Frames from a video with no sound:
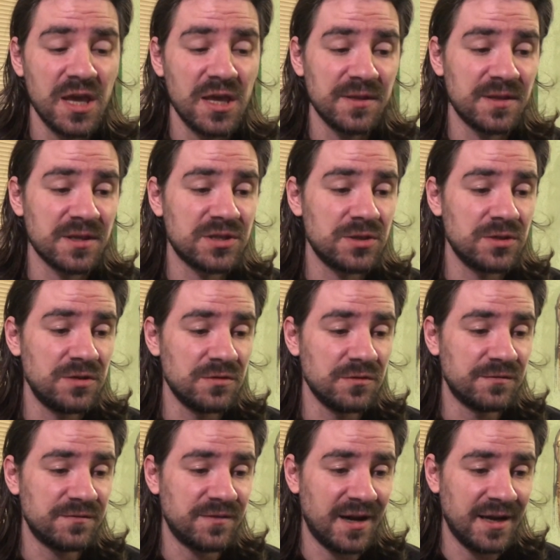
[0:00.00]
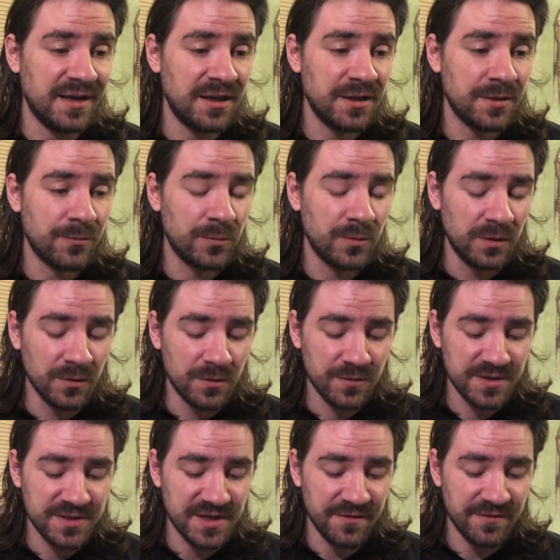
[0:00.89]
that you do find
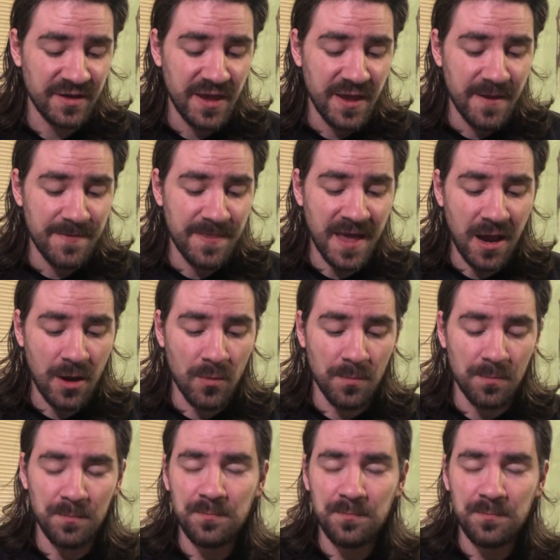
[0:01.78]
lucrative now